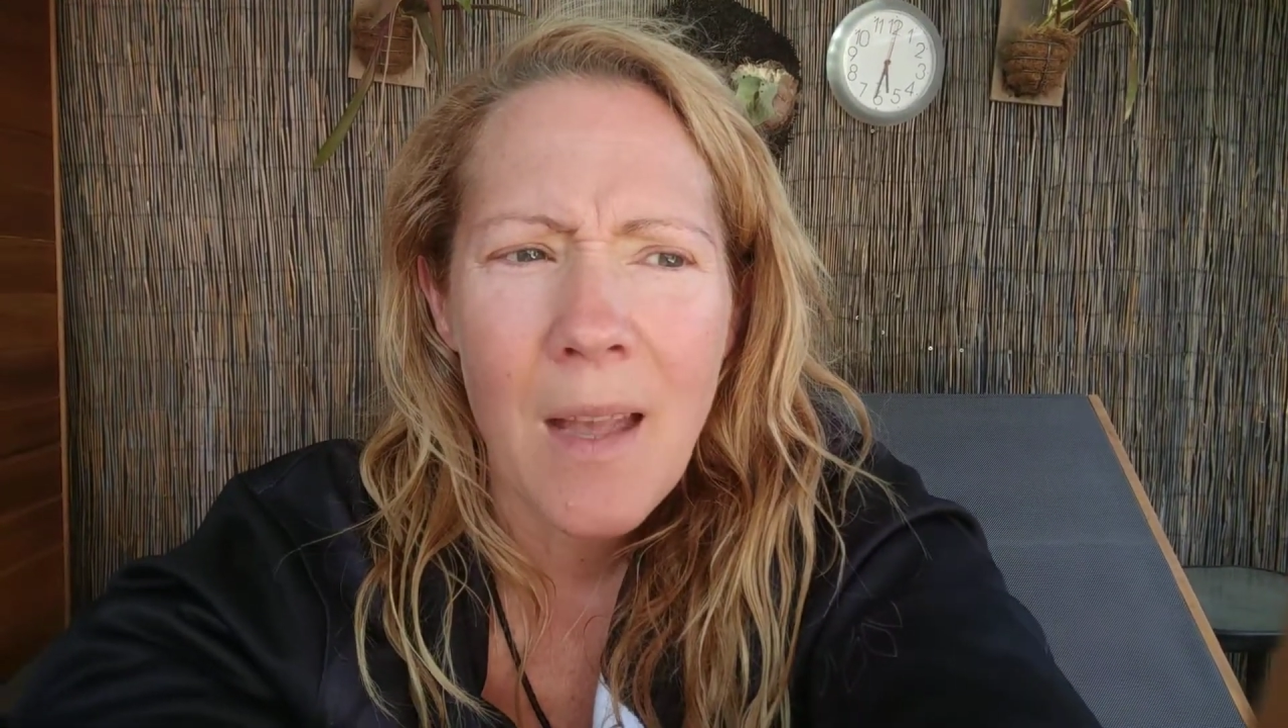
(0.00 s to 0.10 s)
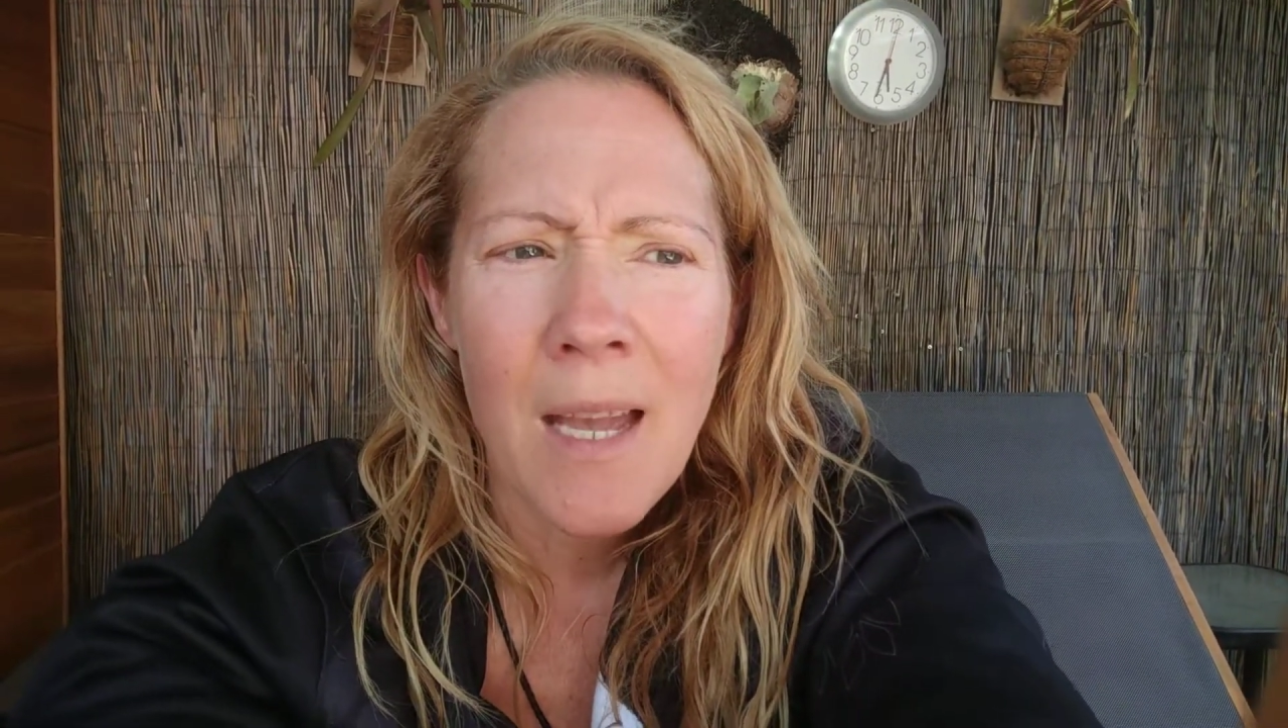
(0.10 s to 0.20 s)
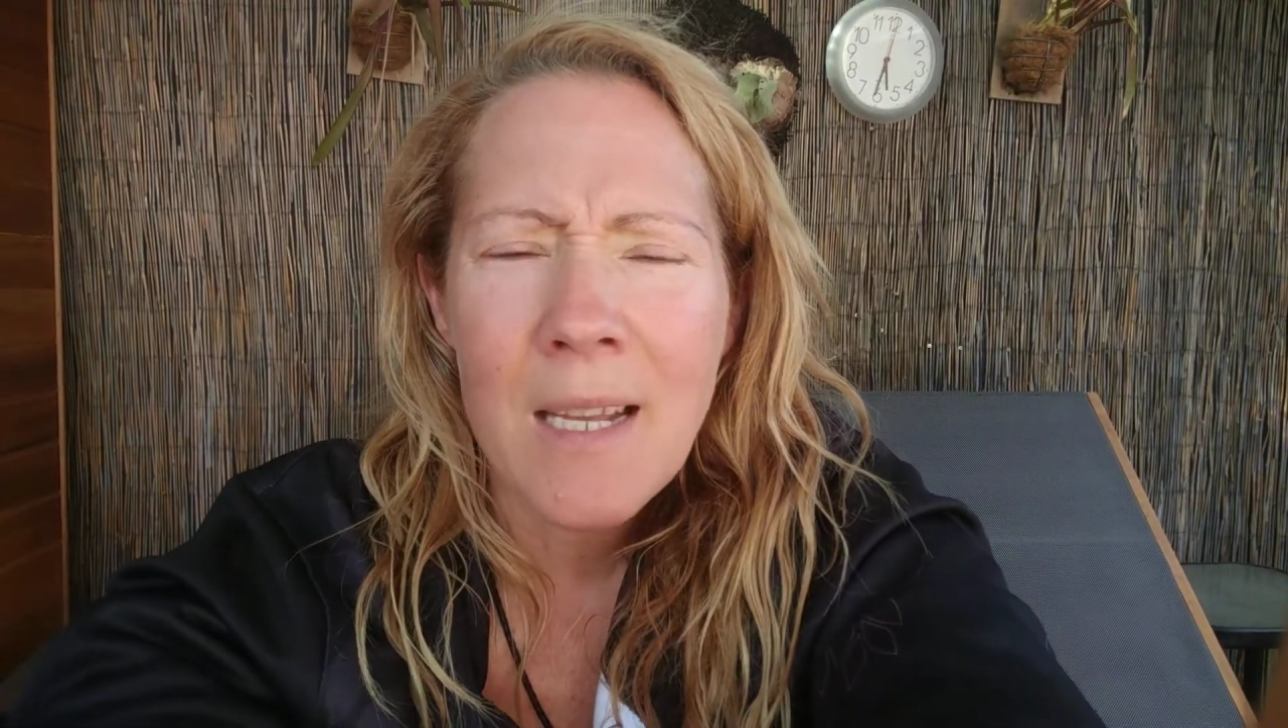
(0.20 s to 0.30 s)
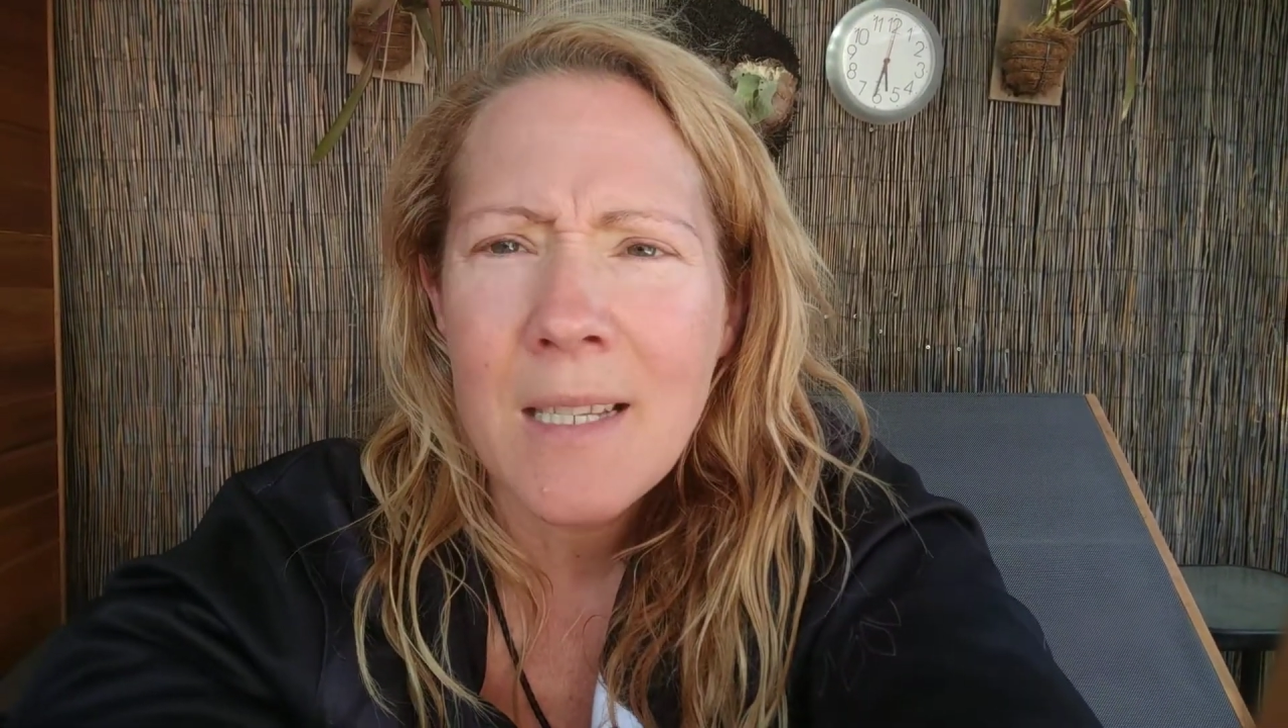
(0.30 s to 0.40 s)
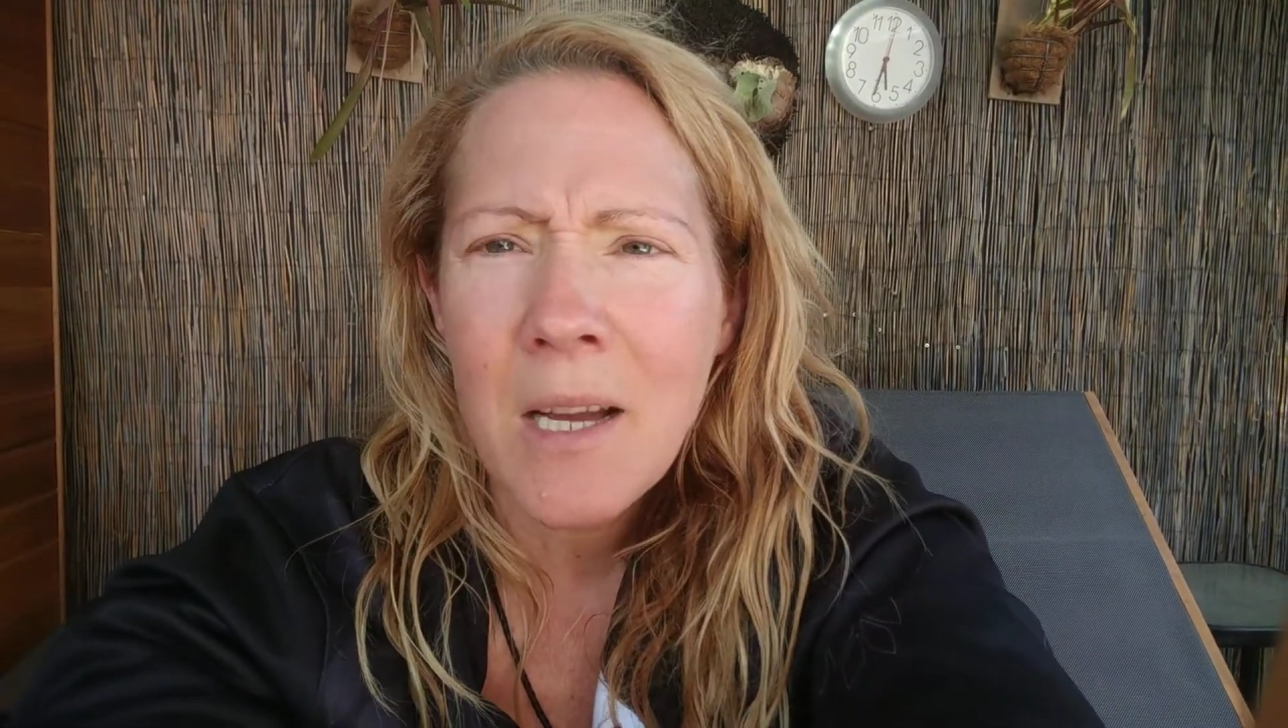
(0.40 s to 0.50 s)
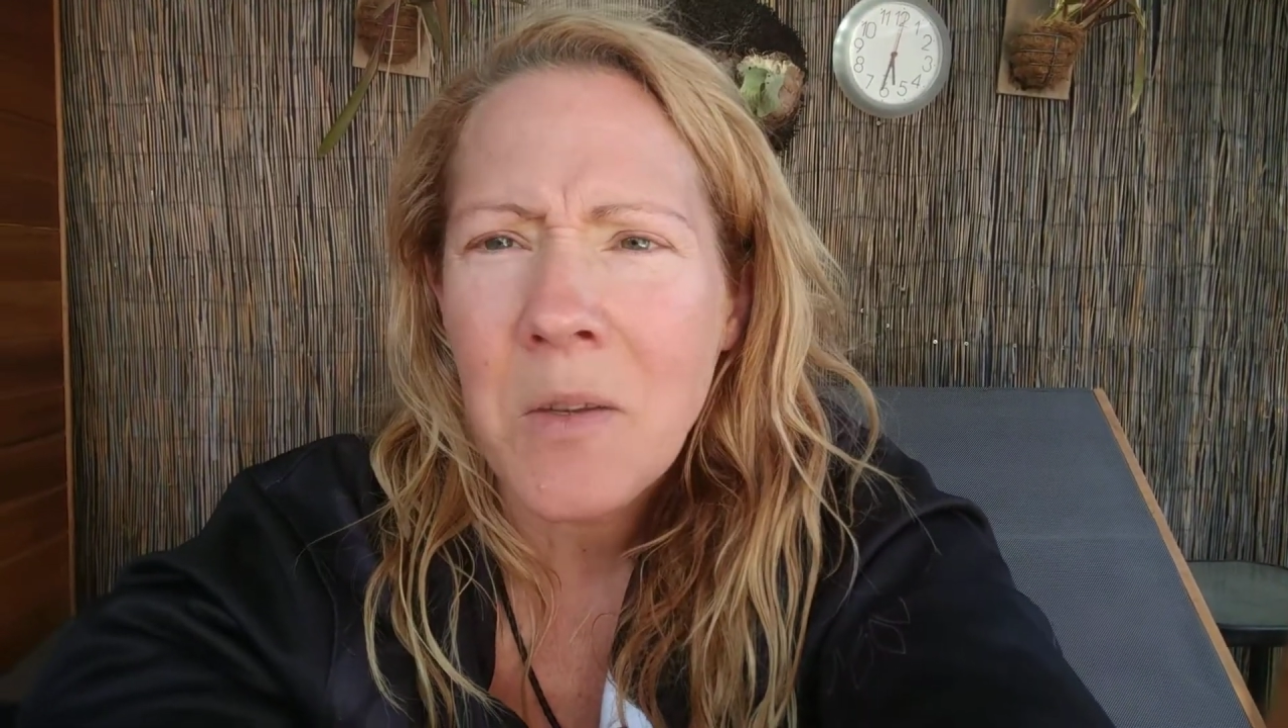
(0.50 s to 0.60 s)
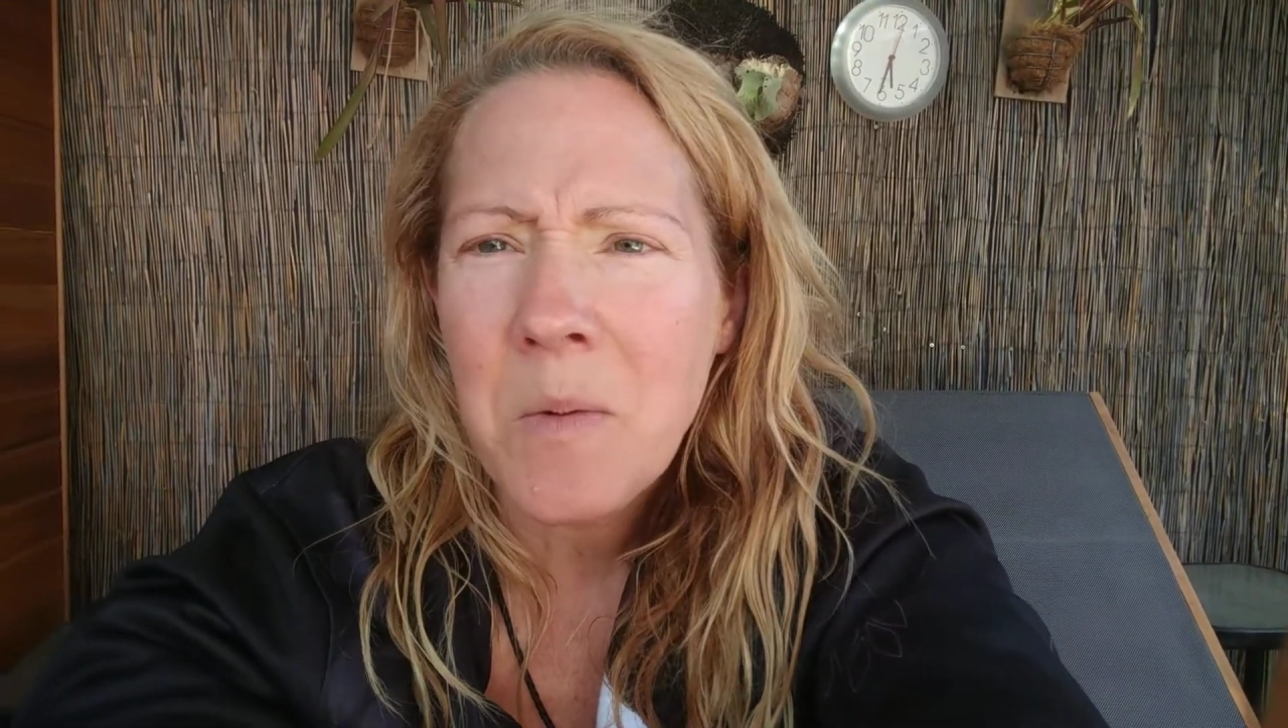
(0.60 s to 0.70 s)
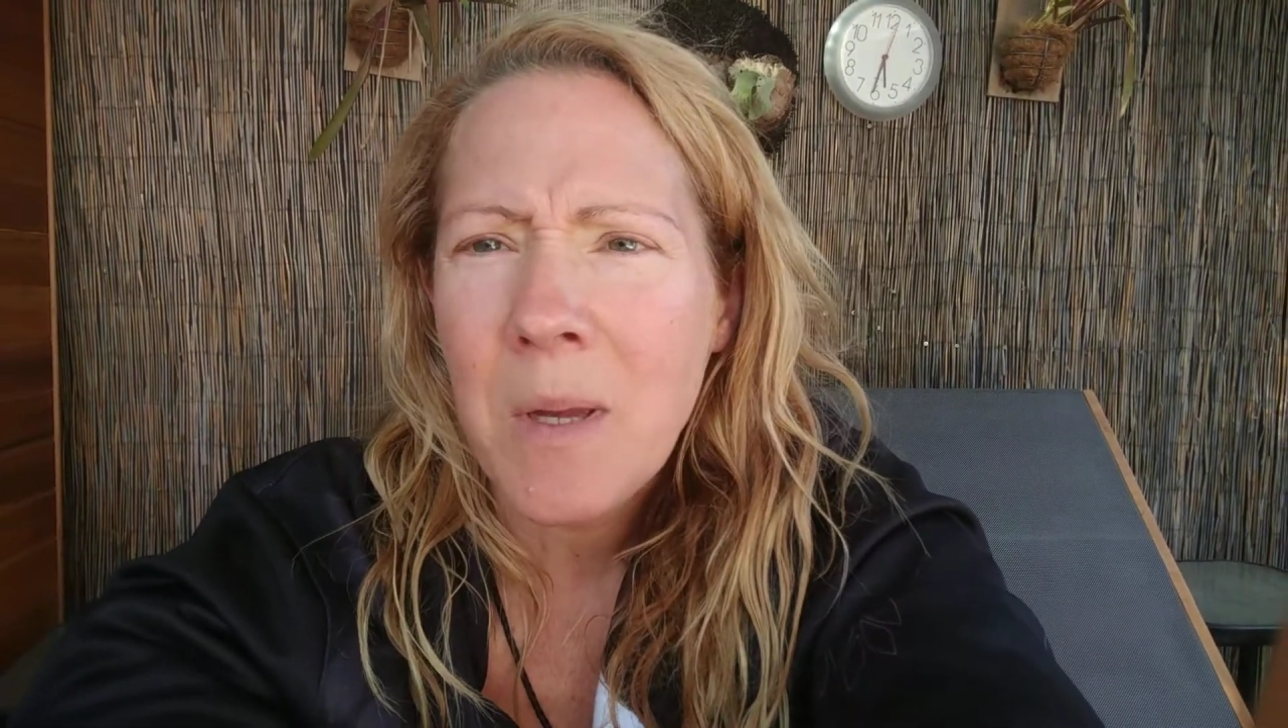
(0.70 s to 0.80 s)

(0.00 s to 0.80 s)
and tells